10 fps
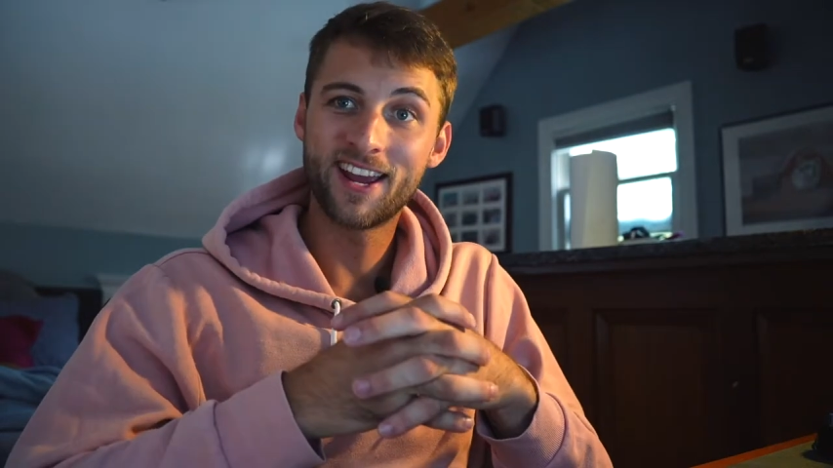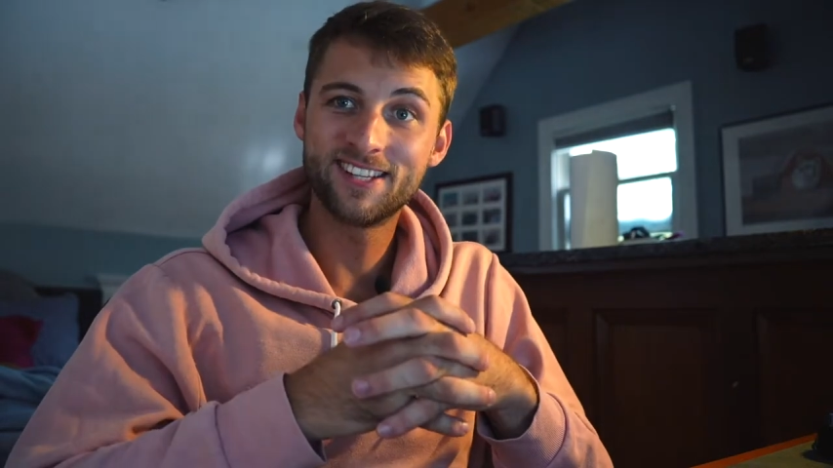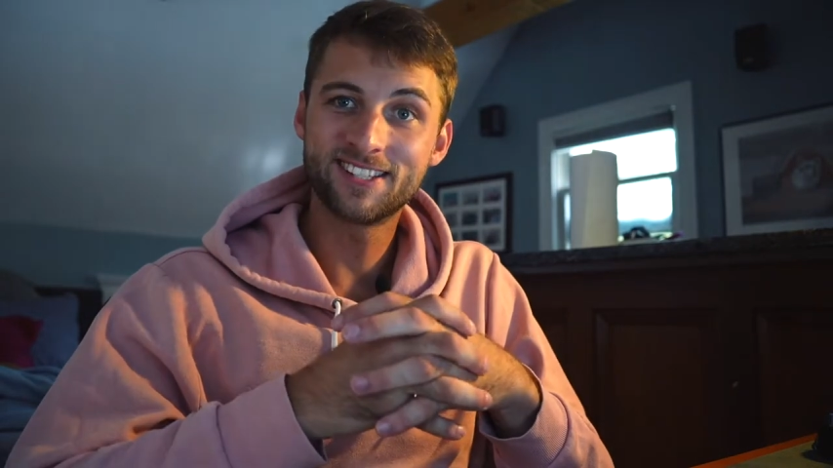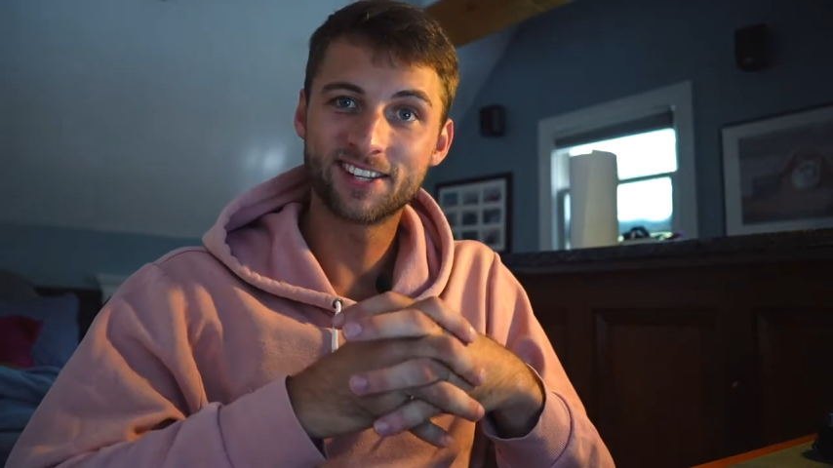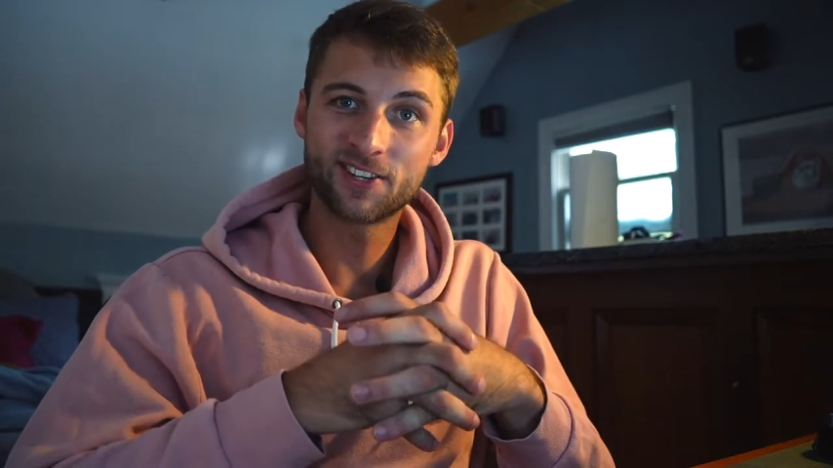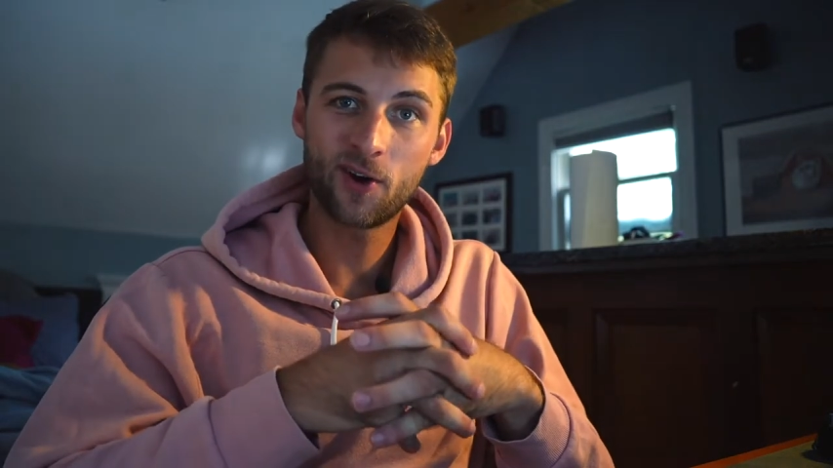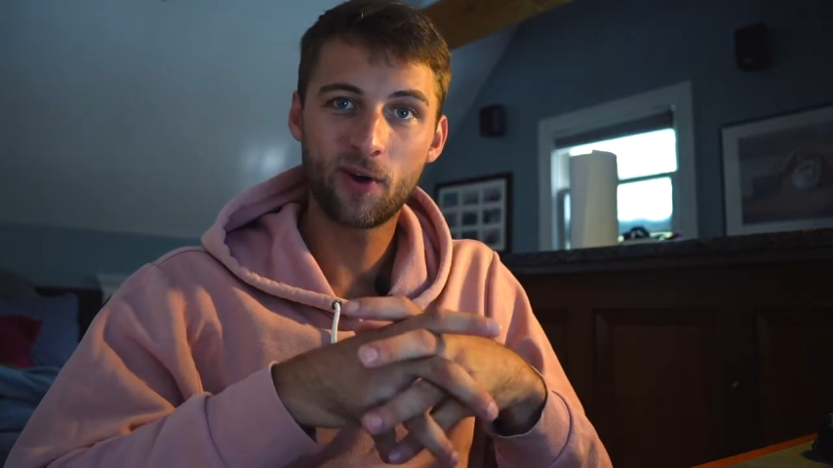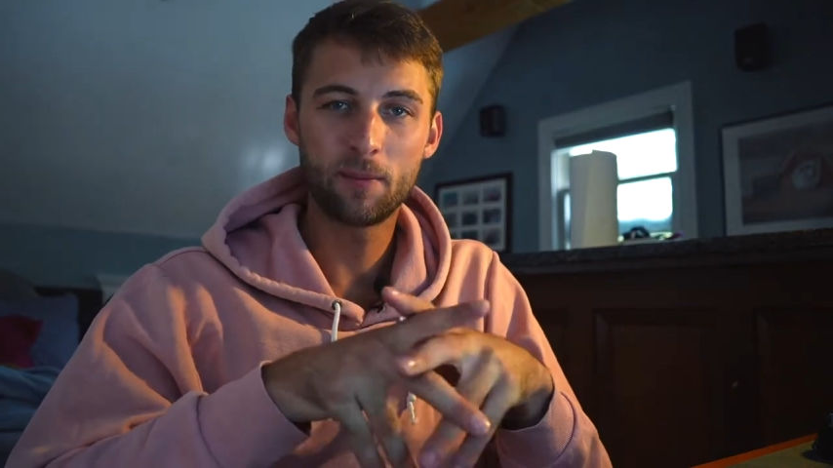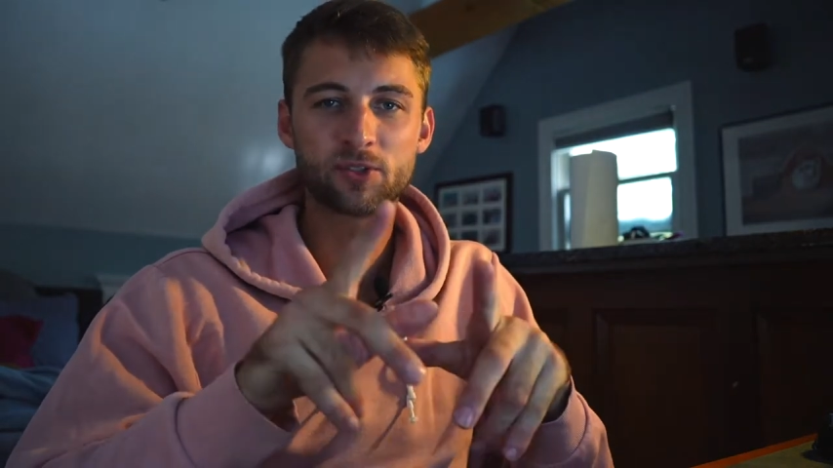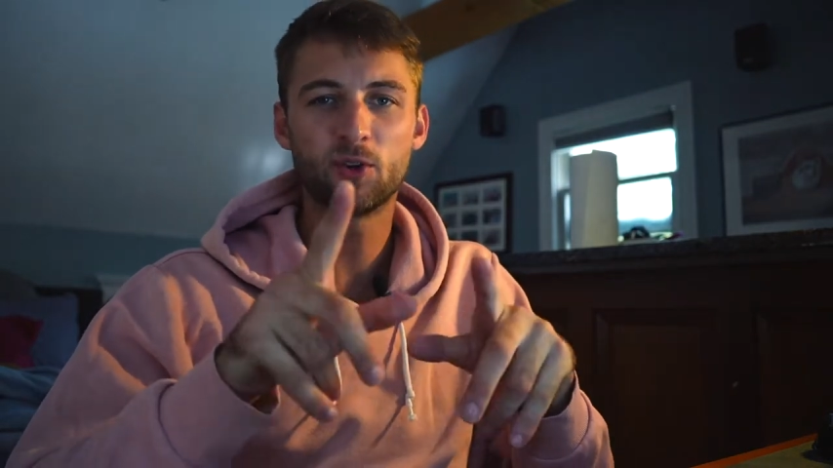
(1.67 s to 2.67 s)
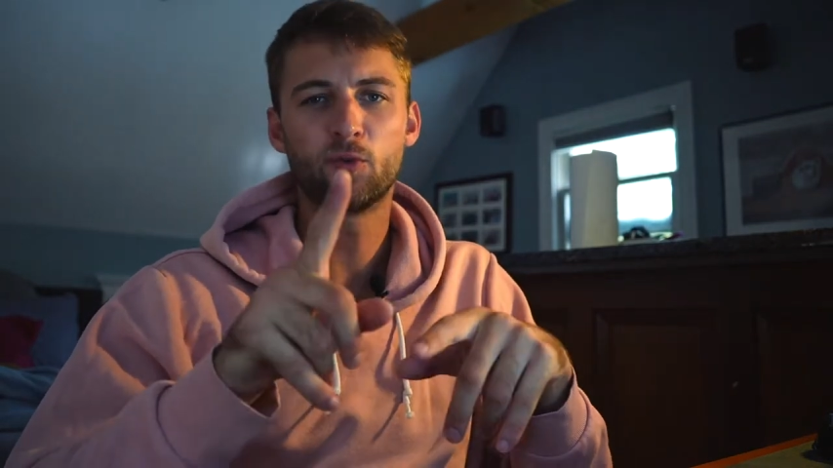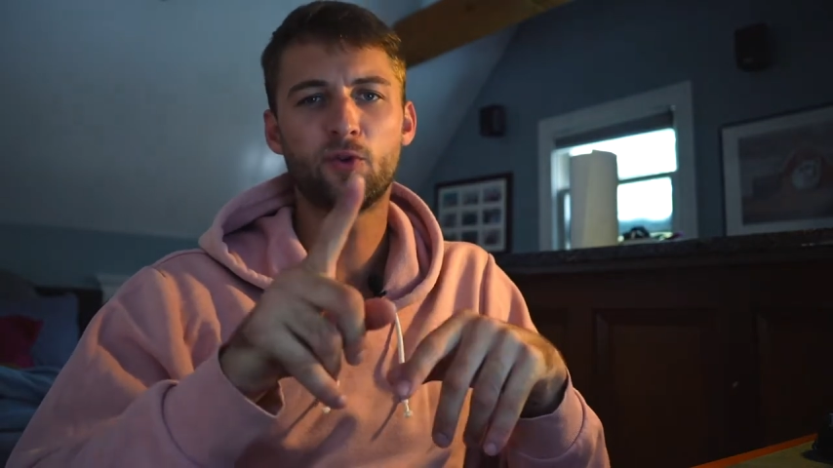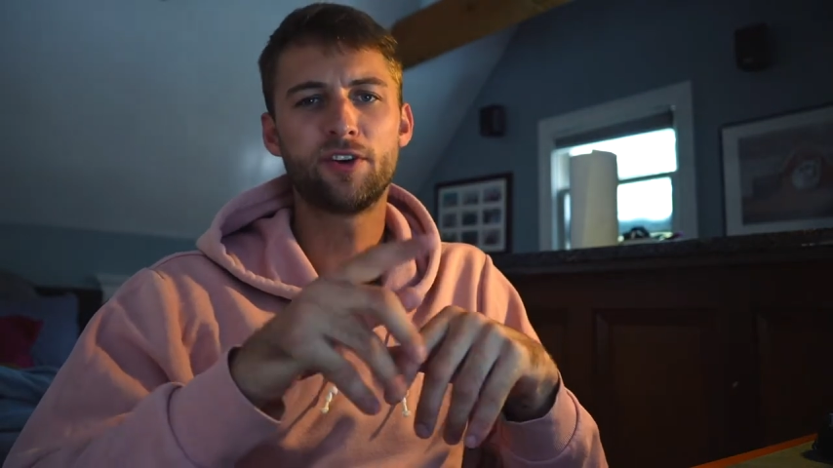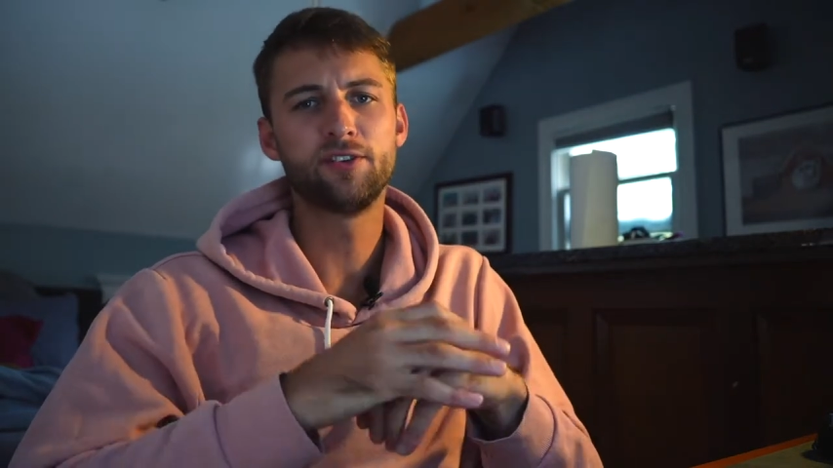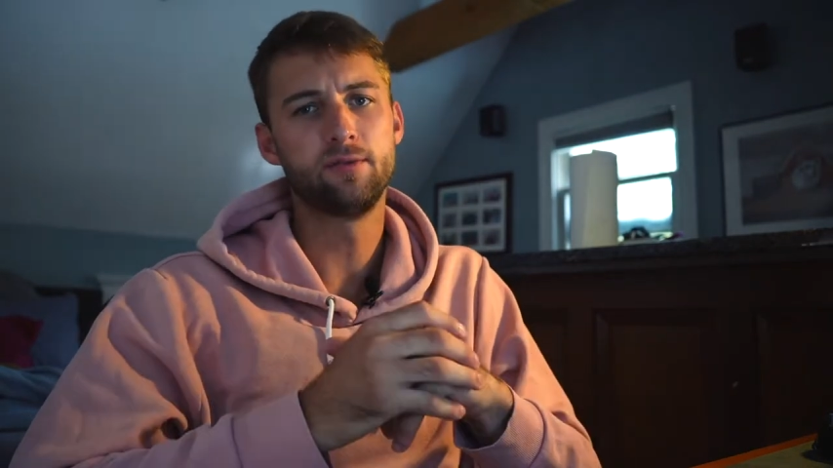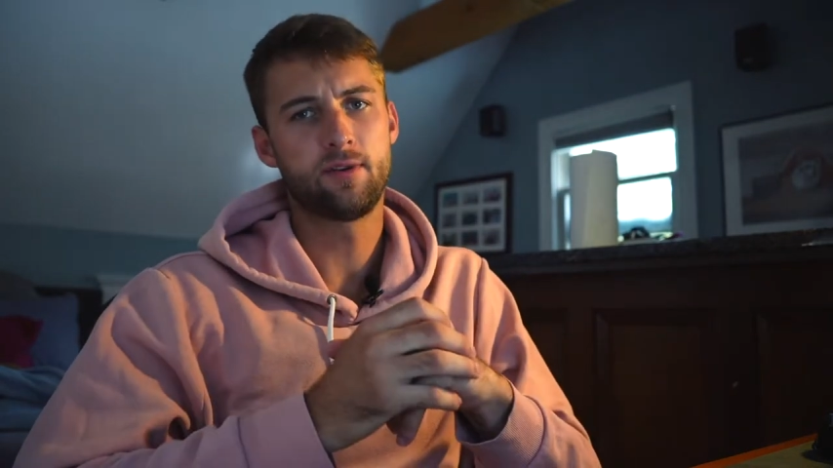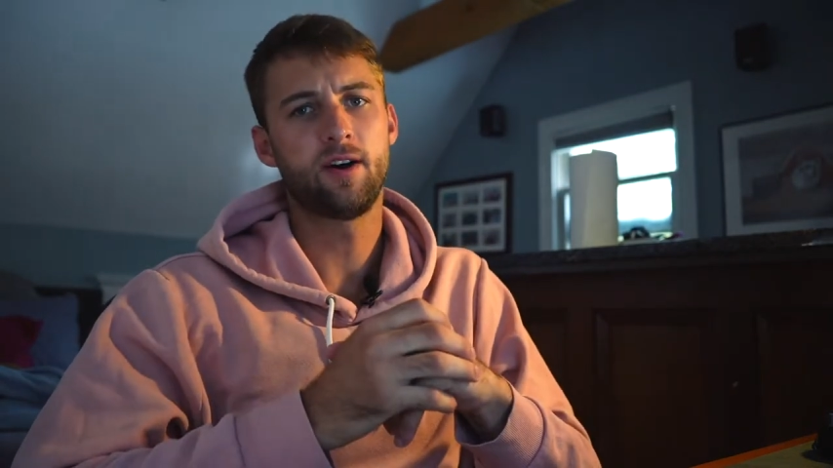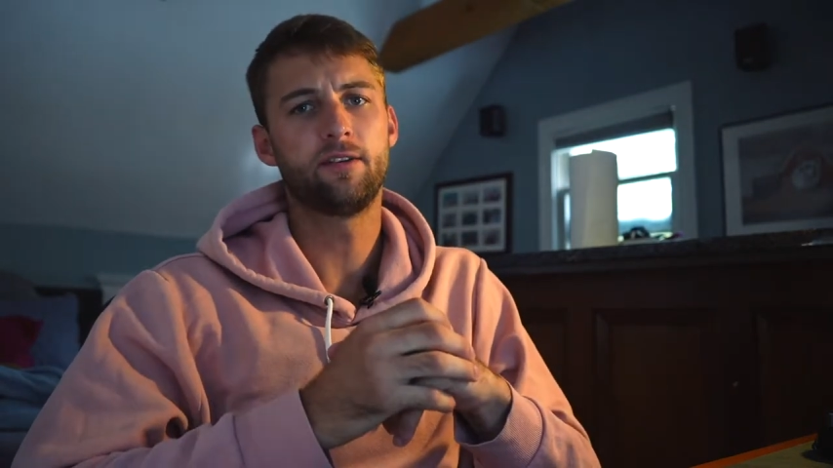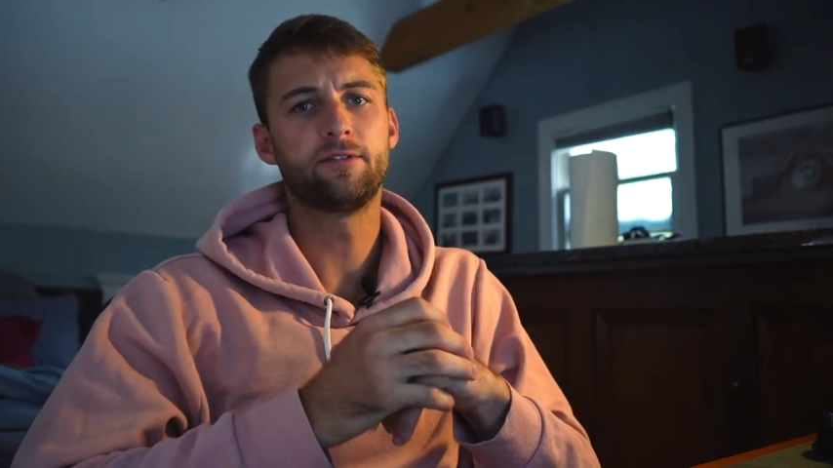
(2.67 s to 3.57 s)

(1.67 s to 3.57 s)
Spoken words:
860, Episode 1, UConn